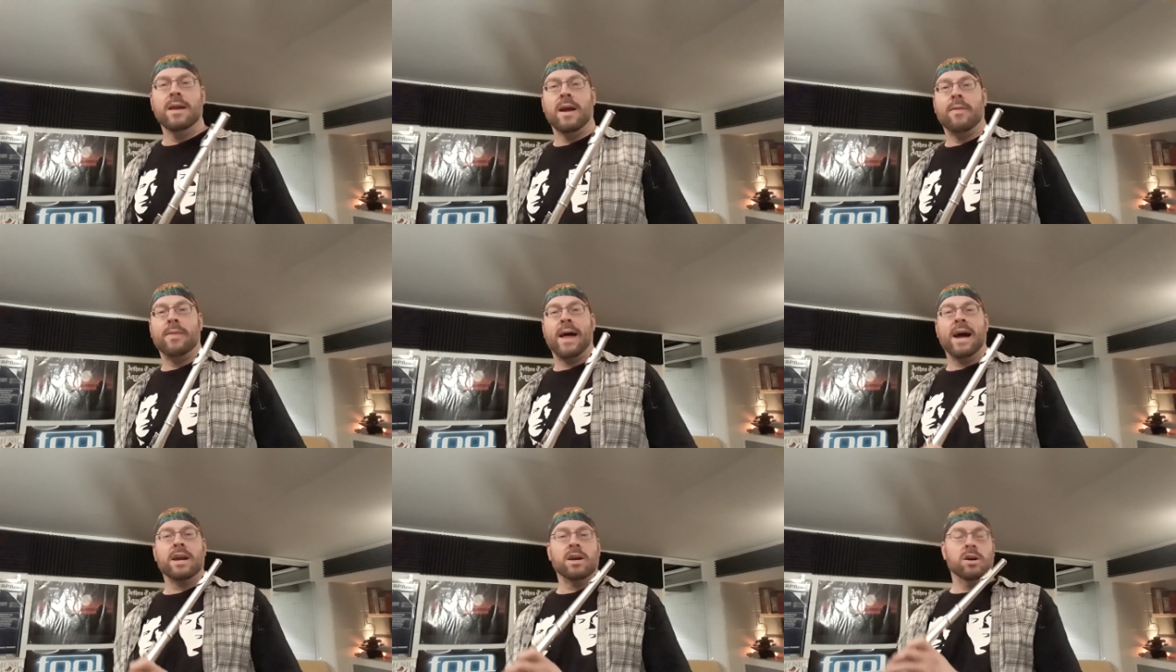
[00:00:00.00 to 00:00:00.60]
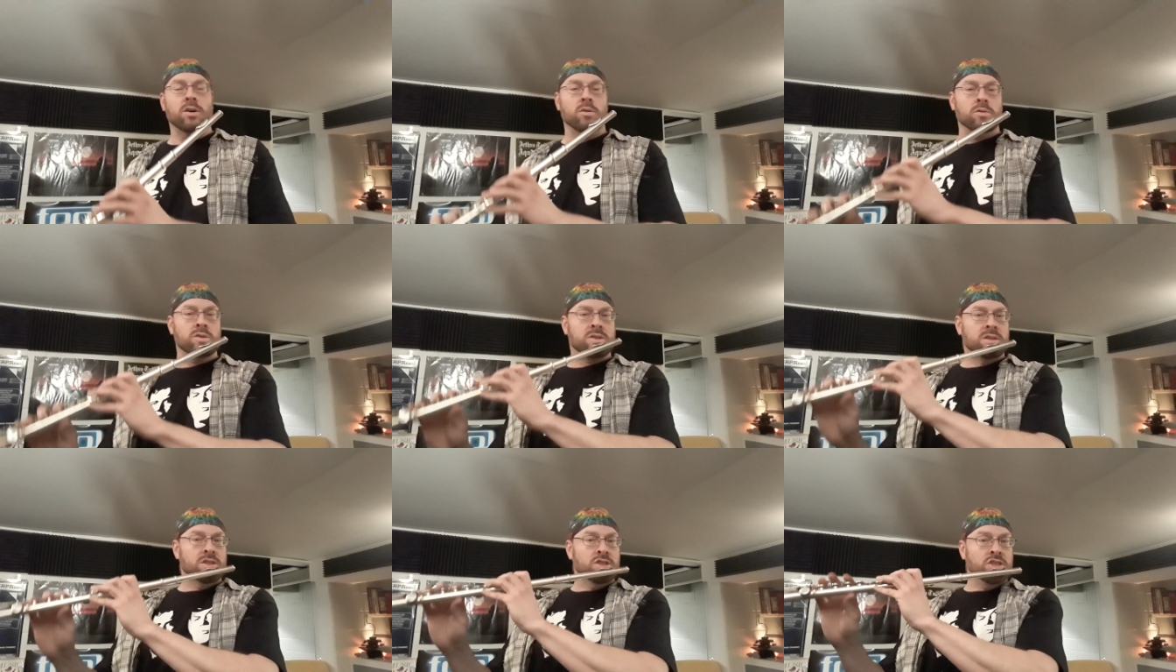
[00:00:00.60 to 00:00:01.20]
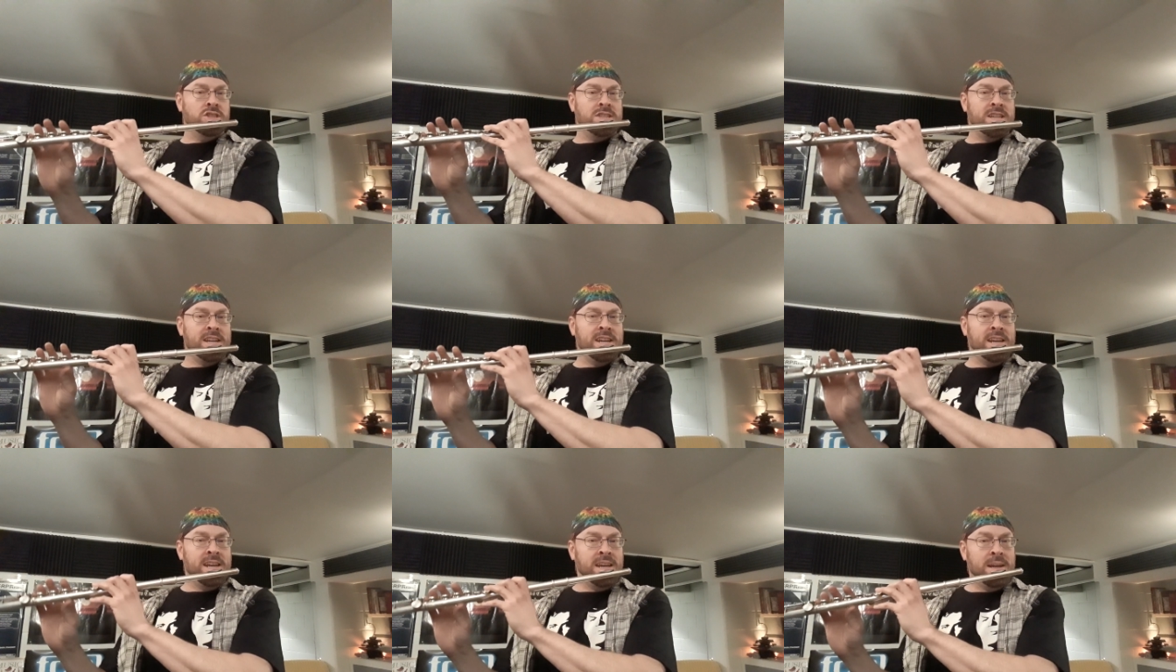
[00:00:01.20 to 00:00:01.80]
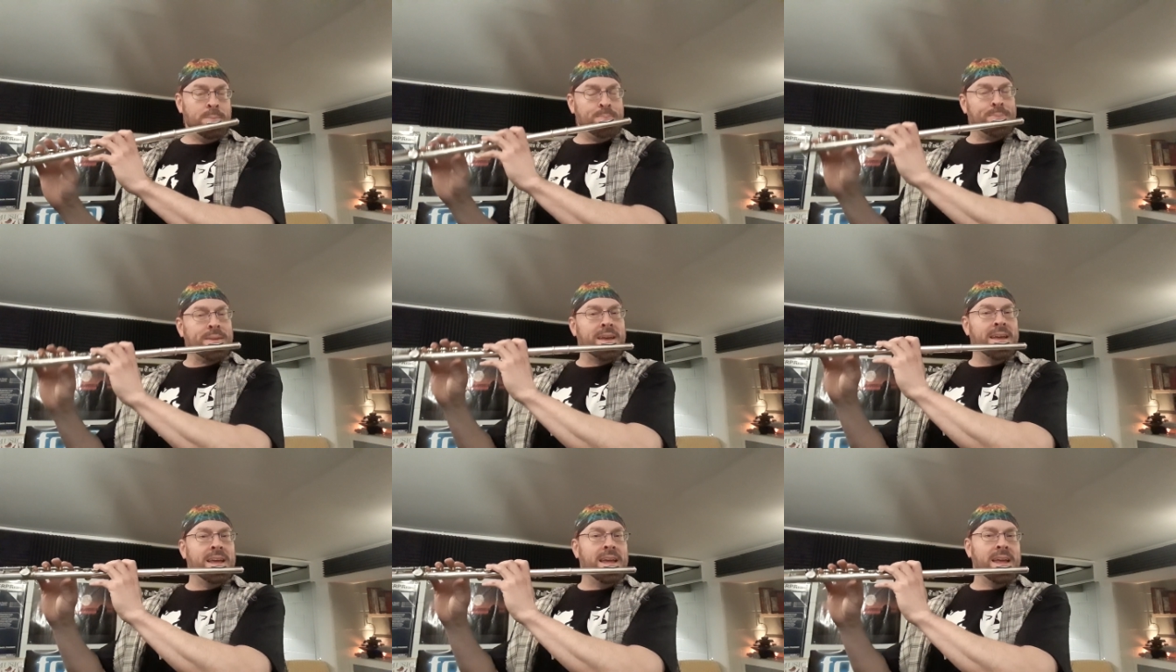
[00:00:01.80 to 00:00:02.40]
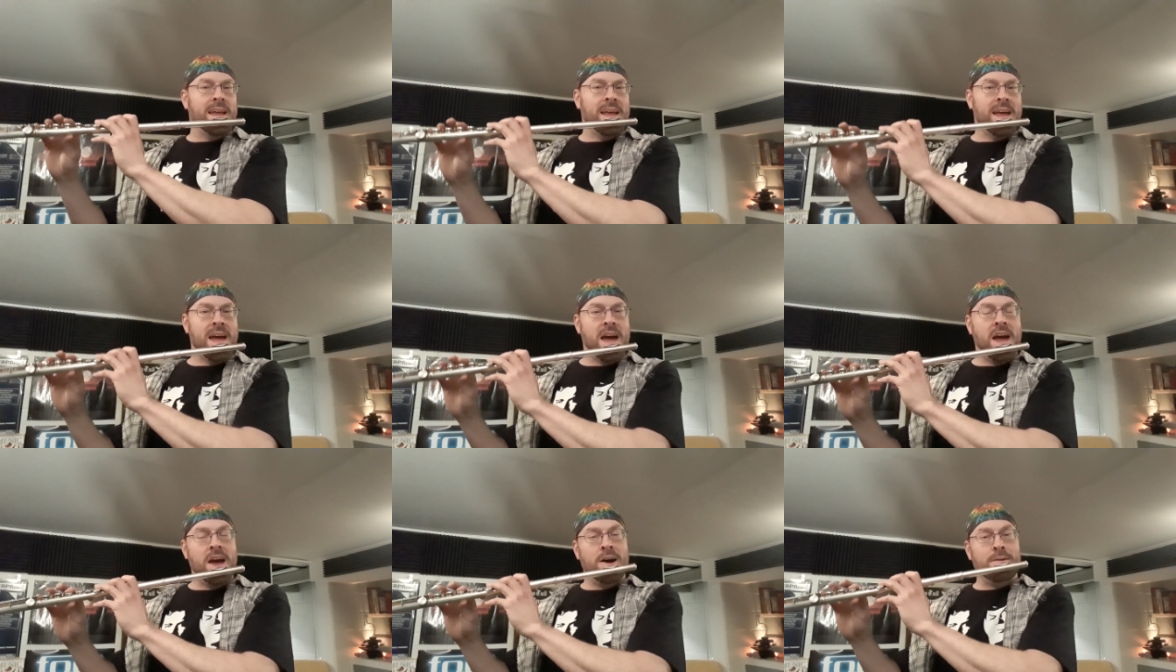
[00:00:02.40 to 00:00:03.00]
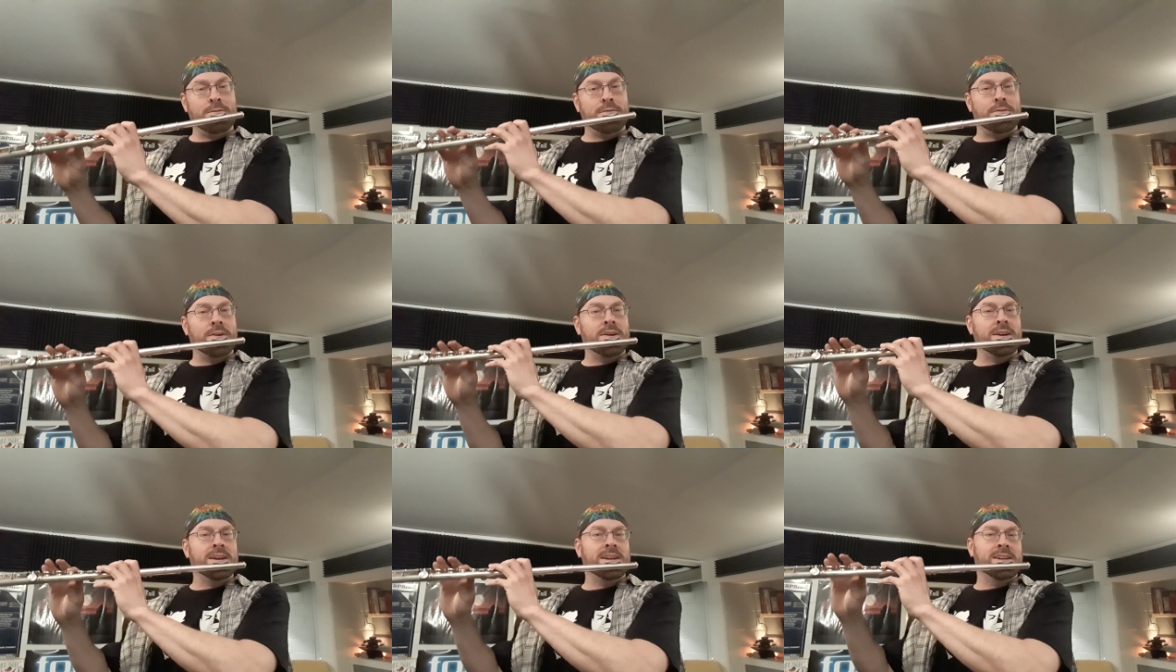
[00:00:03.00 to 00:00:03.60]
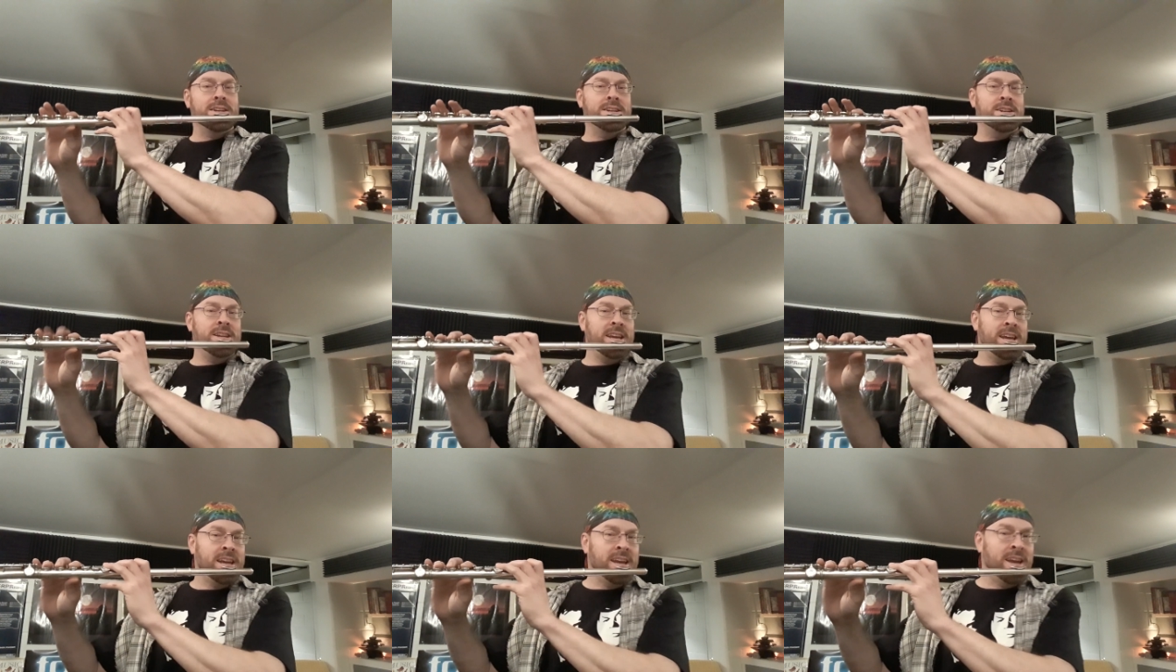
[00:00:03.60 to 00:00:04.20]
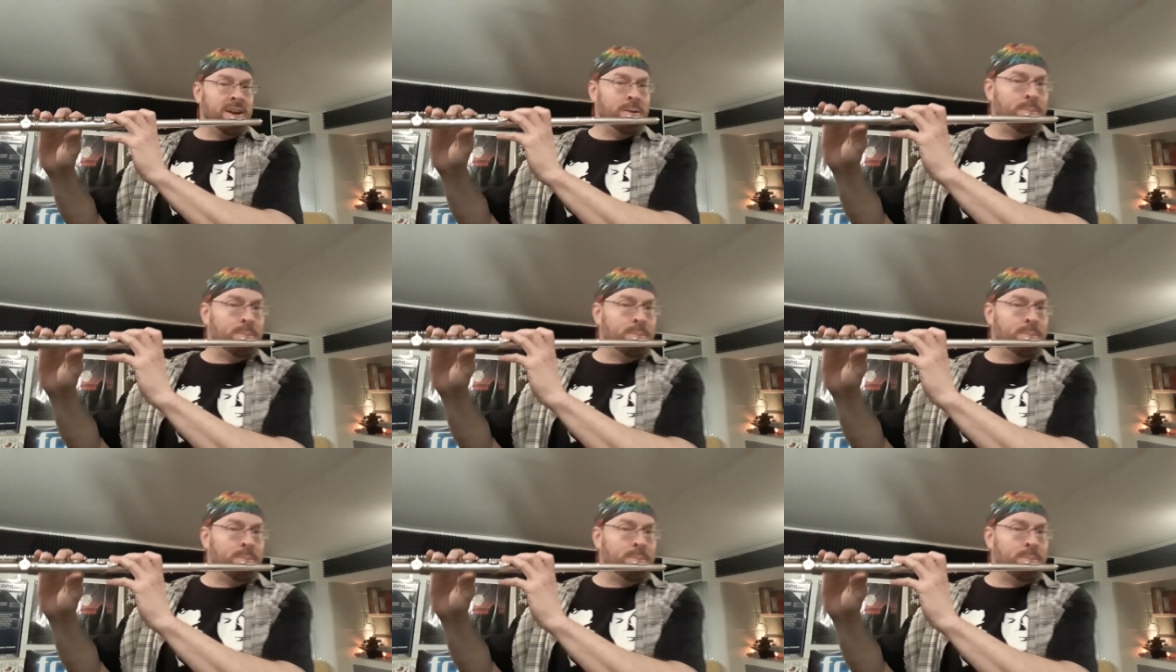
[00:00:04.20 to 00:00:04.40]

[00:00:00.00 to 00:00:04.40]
And that goes G, F, D.